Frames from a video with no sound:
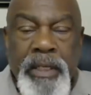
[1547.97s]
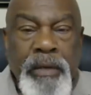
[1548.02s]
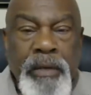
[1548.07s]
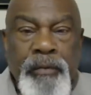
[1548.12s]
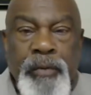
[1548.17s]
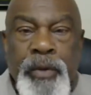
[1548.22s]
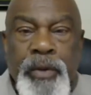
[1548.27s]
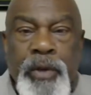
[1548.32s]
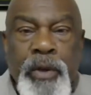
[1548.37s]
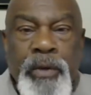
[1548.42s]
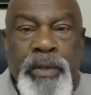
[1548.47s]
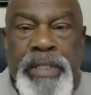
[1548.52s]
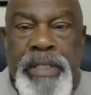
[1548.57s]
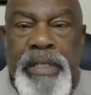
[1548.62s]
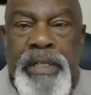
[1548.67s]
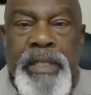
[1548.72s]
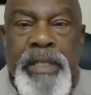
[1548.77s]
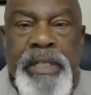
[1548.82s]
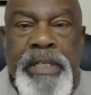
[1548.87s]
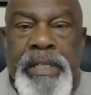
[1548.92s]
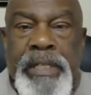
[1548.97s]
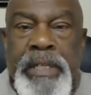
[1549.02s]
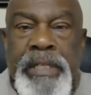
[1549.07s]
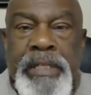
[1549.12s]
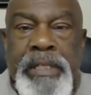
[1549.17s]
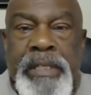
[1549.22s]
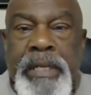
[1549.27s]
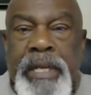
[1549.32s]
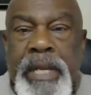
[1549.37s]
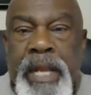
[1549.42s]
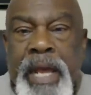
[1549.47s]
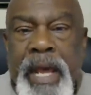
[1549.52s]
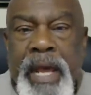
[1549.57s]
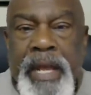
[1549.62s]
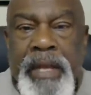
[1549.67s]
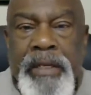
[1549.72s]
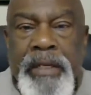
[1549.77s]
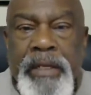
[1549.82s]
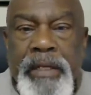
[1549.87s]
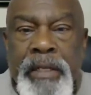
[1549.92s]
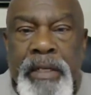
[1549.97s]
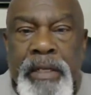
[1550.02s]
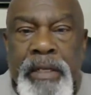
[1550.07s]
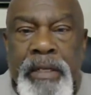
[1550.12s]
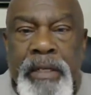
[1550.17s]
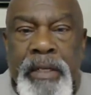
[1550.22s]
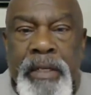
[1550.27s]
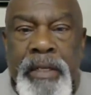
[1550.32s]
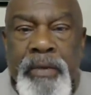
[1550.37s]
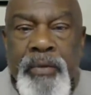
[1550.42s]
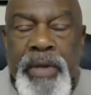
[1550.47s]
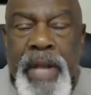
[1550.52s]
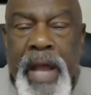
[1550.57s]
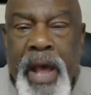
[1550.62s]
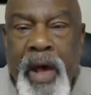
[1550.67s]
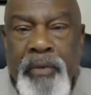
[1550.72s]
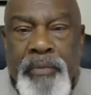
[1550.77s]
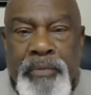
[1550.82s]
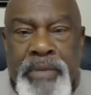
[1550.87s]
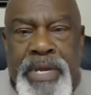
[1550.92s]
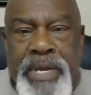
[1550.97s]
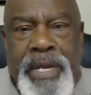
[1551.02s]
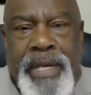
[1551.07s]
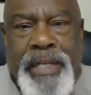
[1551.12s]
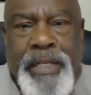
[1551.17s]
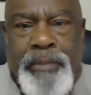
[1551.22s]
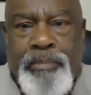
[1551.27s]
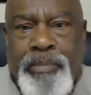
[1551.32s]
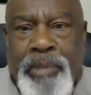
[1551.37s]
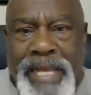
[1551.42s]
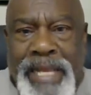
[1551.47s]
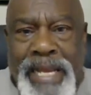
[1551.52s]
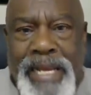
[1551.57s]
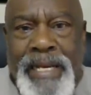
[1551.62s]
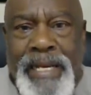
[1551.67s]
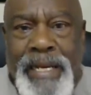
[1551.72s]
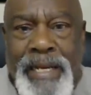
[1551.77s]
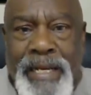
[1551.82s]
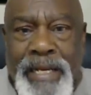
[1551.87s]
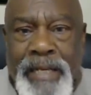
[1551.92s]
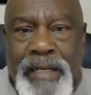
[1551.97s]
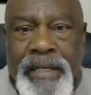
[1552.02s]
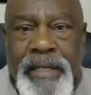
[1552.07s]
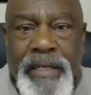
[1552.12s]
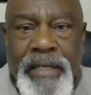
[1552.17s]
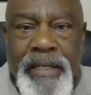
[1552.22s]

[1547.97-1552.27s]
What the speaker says: if you don't see the sense in that, without me explaining it,